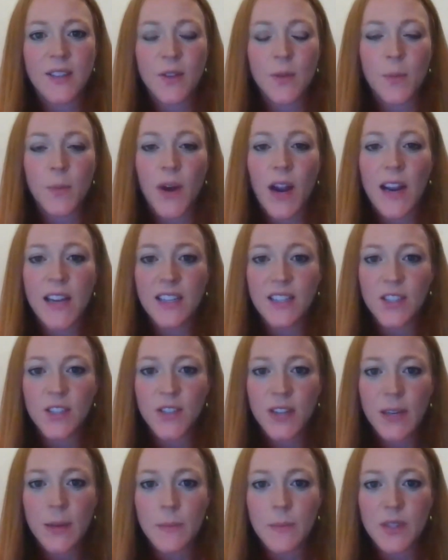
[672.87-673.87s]
to brine
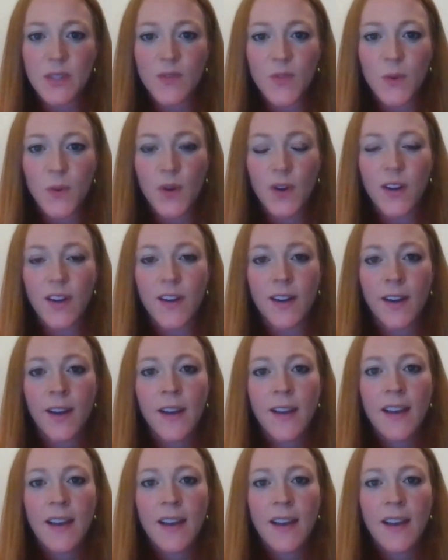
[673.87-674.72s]
streams for